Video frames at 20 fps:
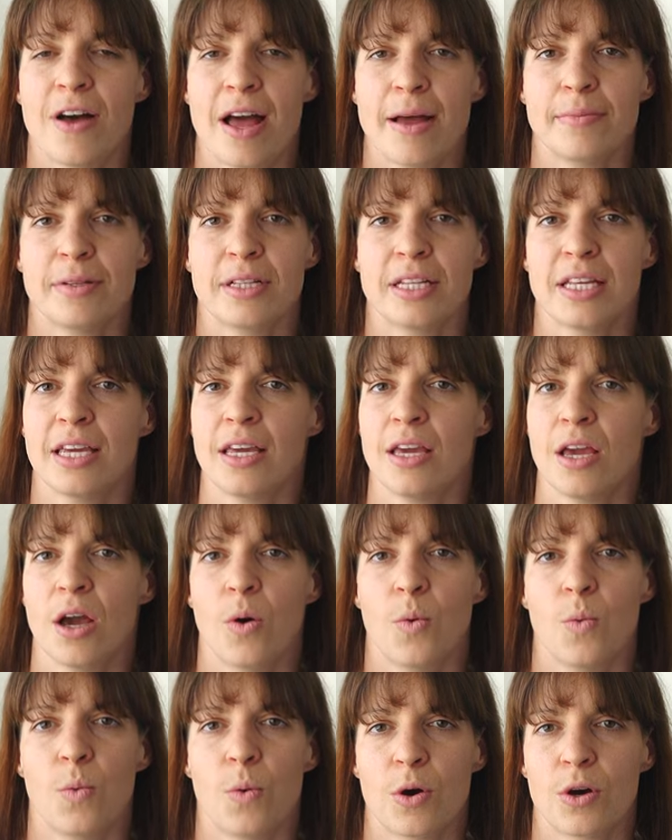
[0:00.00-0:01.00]
Family,
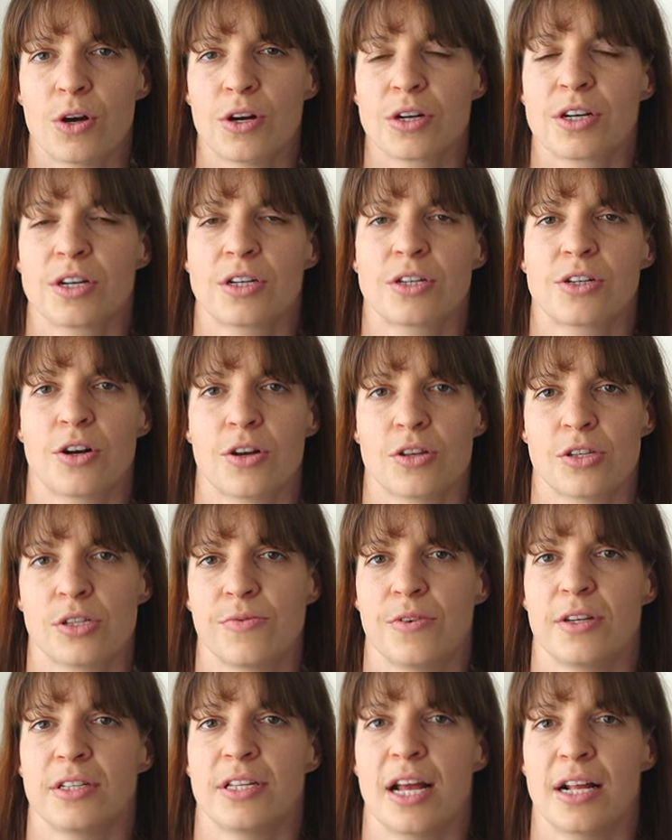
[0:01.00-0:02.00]
work,
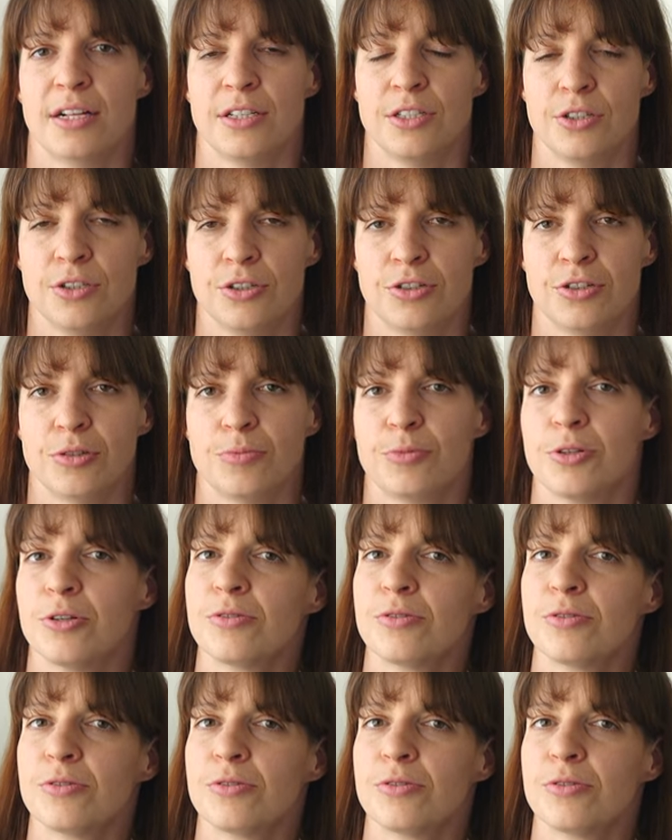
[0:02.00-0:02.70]
CrossFit and YouTube.